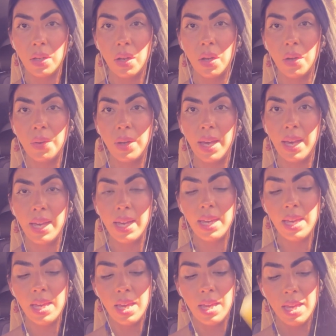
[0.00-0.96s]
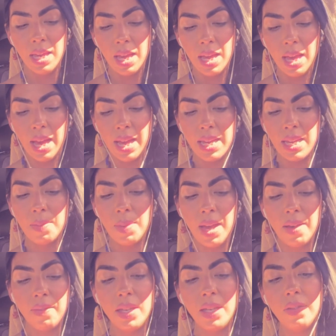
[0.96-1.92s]
Okay? I am
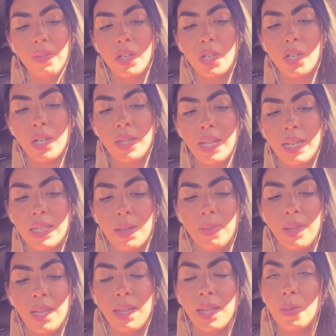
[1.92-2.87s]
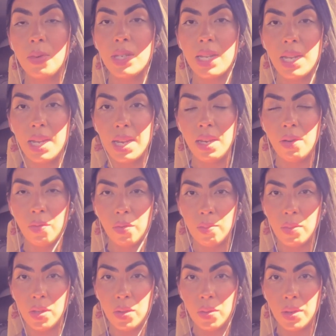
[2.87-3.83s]
having a vision that something that was hidden
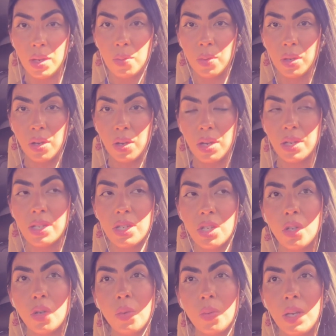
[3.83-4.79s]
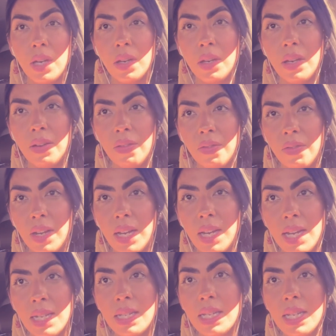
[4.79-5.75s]
from you in regards to career and
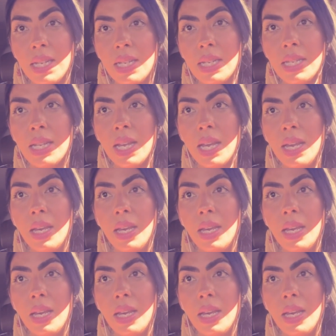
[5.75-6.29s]
finances,